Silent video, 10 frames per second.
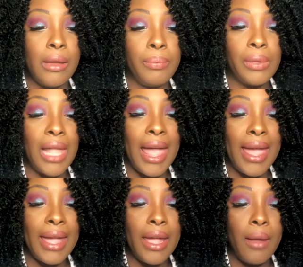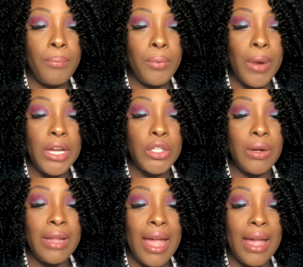apply pressure
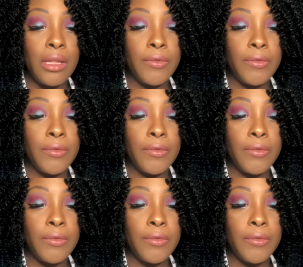and ice